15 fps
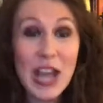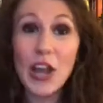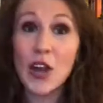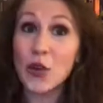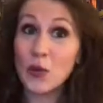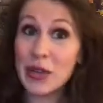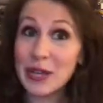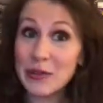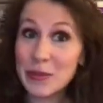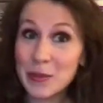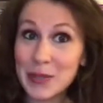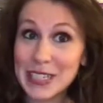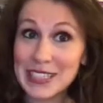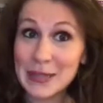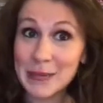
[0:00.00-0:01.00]
We will
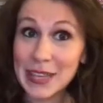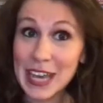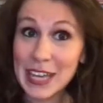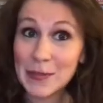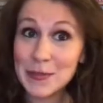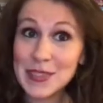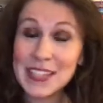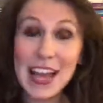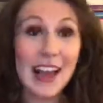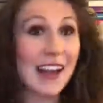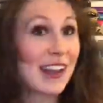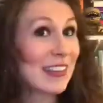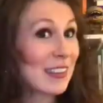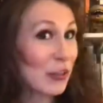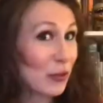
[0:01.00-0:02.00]
play some games. I
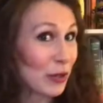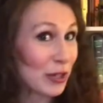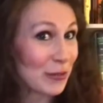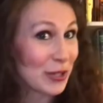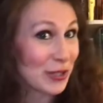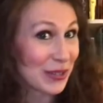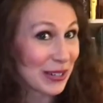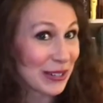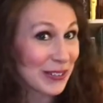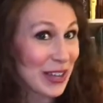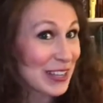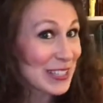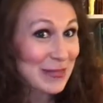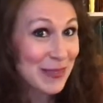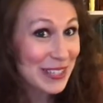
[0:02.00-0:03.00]
think we're going to be doing a
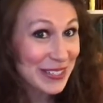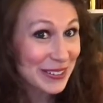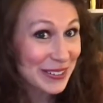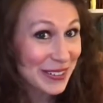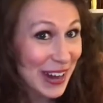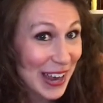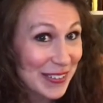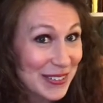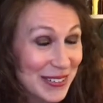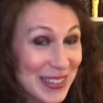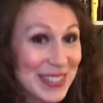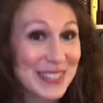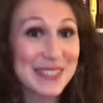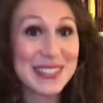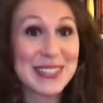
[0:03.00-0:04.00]
special craft with
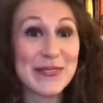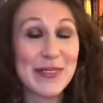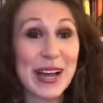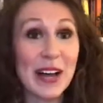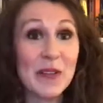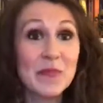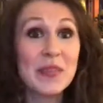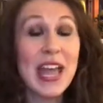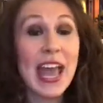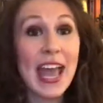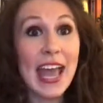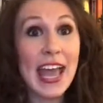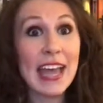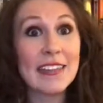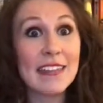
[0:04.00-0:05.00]
you as well.
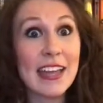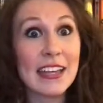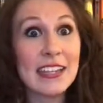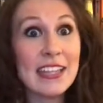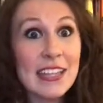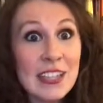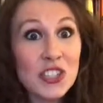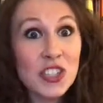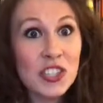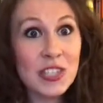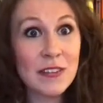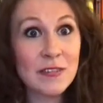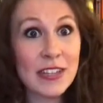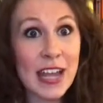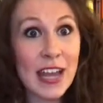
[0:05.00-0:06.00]
And then each
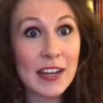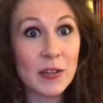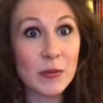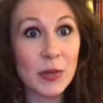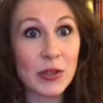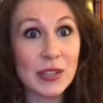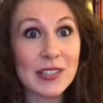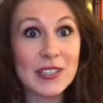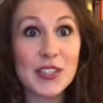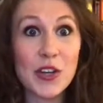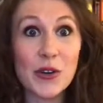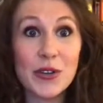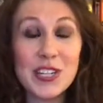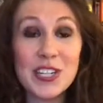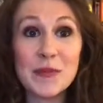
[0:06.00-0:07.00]
stuffed animal is
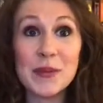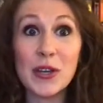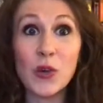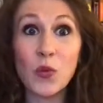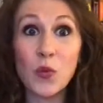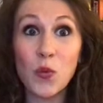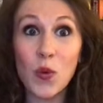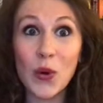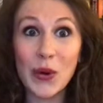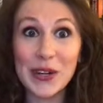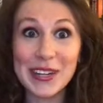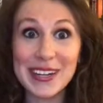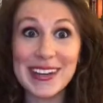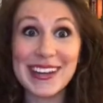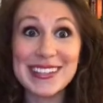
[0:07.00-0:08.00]
going to be
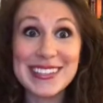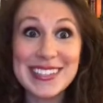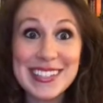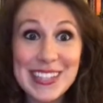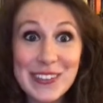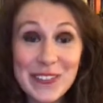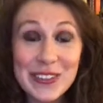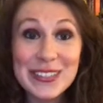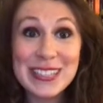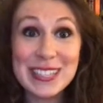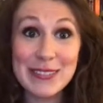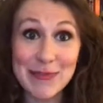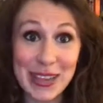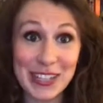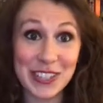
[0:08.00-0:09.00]
awarded a different
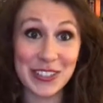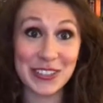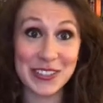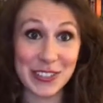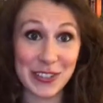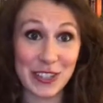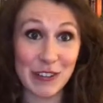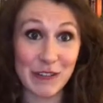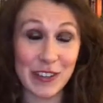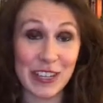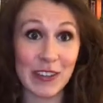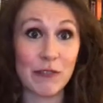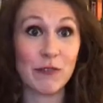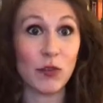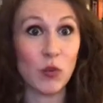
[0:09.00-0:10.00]
special
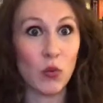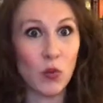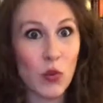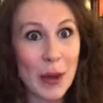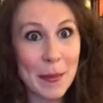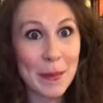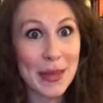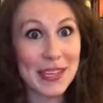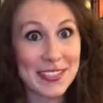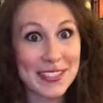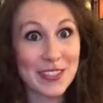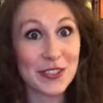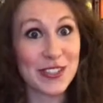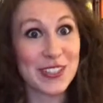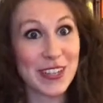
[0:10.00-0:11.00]
certificate for what makes
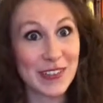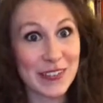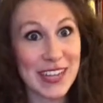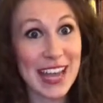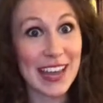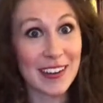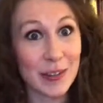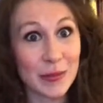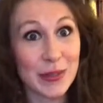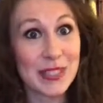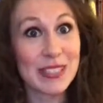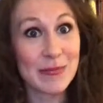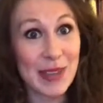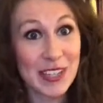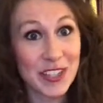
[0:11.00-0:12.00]
your stuffed animal
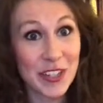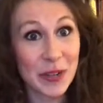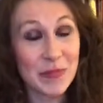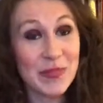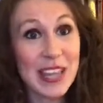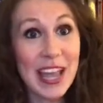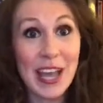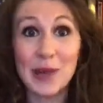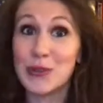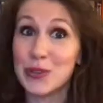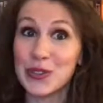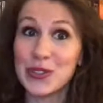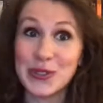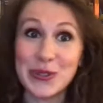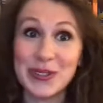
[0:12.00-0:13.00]
special. And we'll
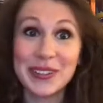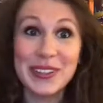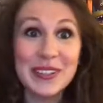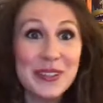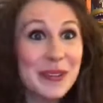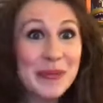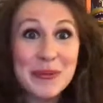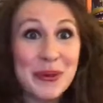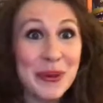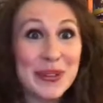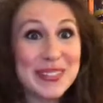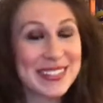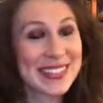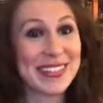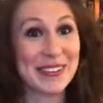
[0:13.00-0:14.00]
do a little
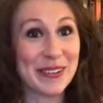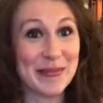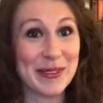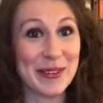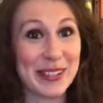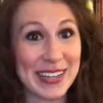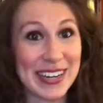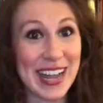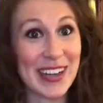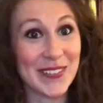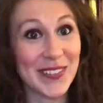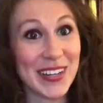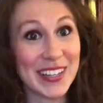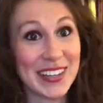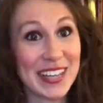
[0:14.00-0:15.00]
award ceremony and
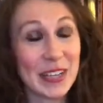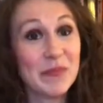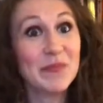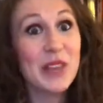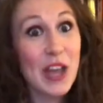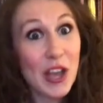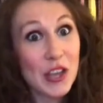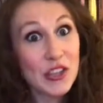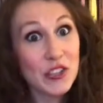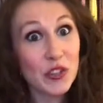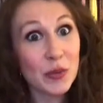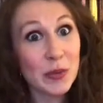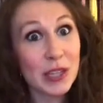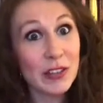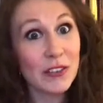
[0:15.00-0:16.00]
everything. So it'll
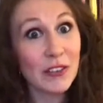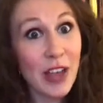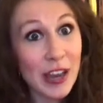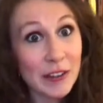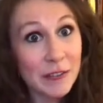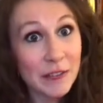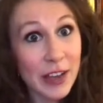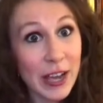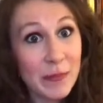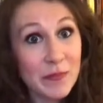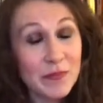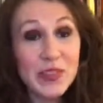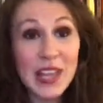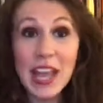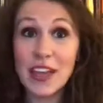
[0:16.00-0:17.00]
be a lot of fun.
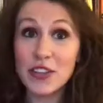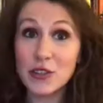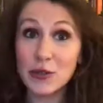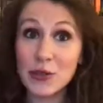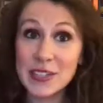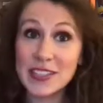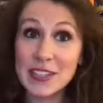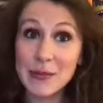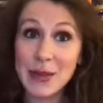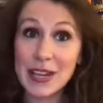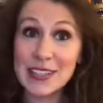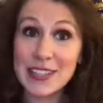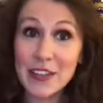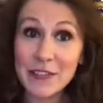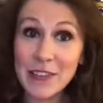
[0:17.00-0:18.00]
You will see
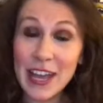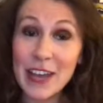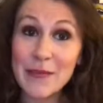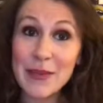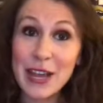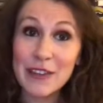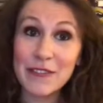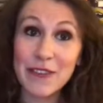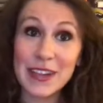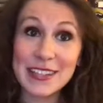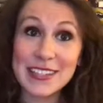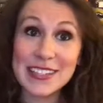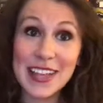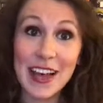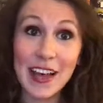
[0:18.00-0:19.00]
myself and my
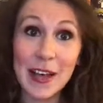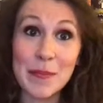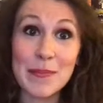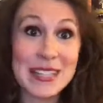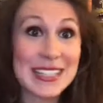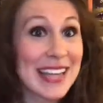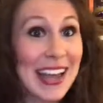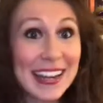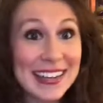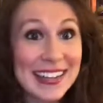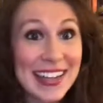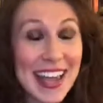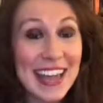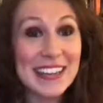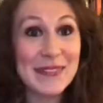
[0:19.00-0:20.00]
friends Miss Heidi
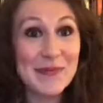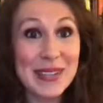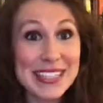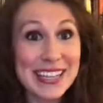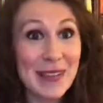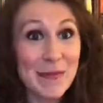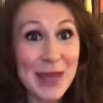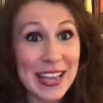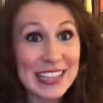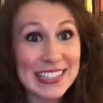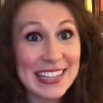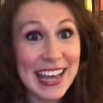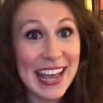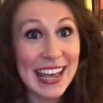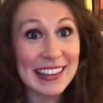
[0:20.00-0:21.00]
and Miss
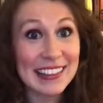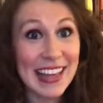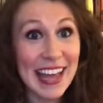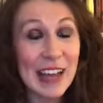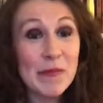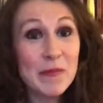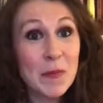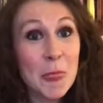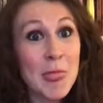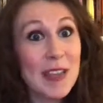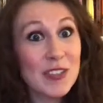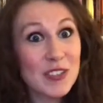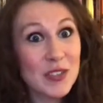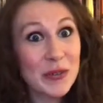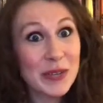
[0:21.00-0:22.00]
Amanda at that.
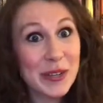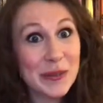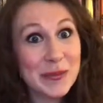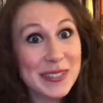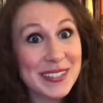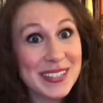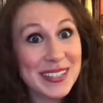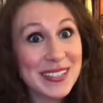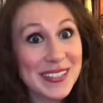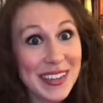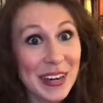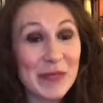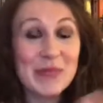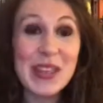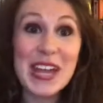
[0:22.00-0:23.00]
So we hope to see you
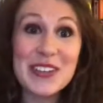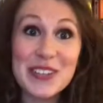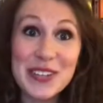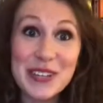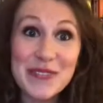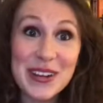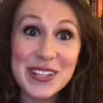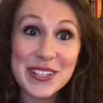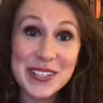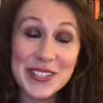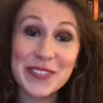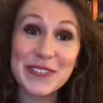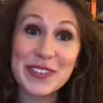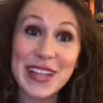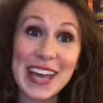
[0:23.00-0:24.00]
there. And you can register
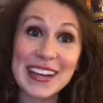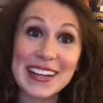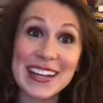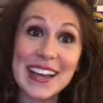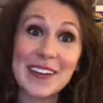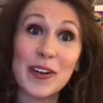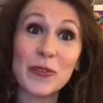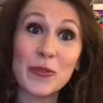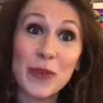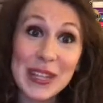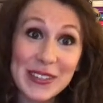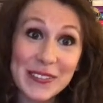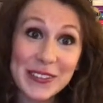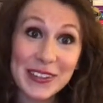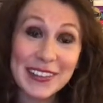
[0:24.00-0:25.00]
for that again on
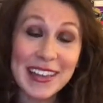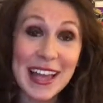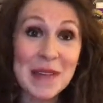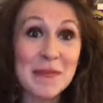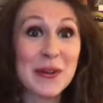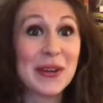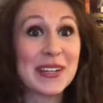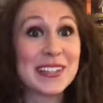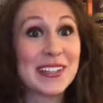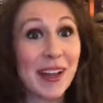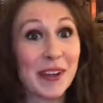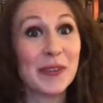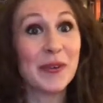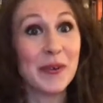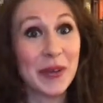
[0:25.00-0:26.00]

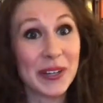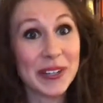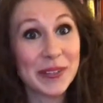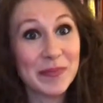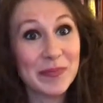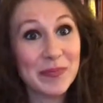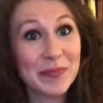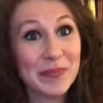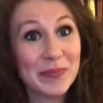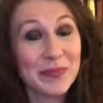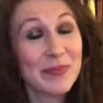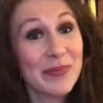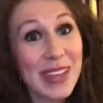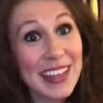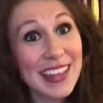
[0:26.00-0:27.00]
wakefieldlibrary.org.
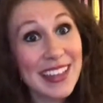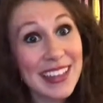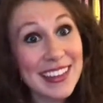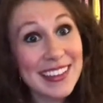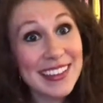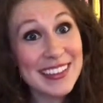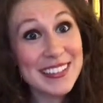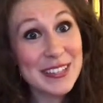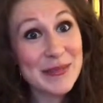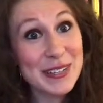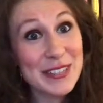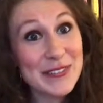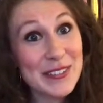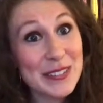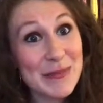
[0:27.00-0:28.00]
Thanks so much
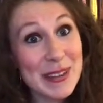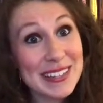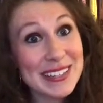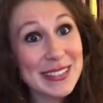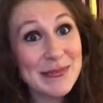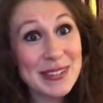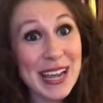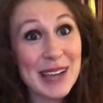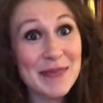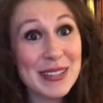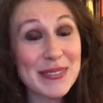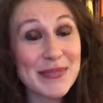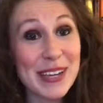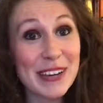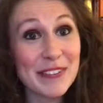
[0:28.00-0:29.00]
for spending some time with
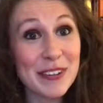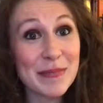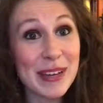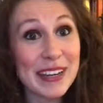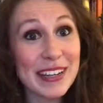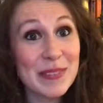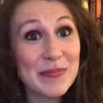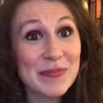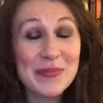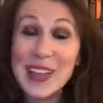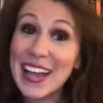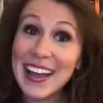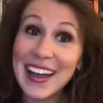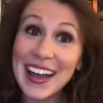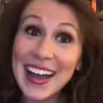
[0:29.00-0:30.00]
me, everybody.
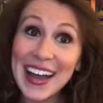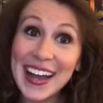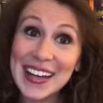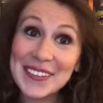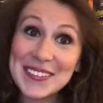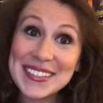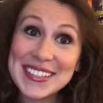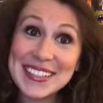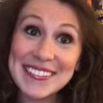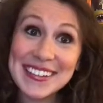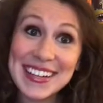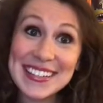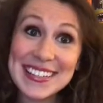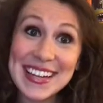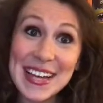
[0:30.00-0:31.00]
I will see you
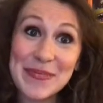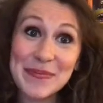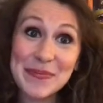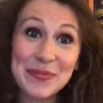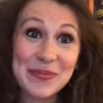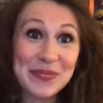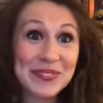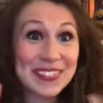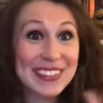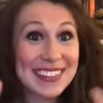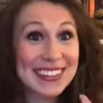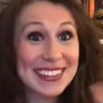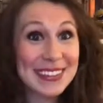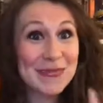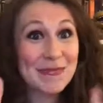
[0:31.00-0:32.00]
next time.
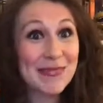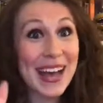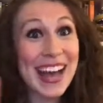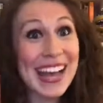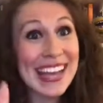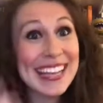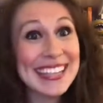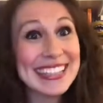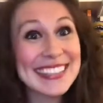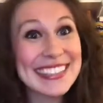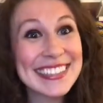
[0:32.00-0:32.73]
Bye!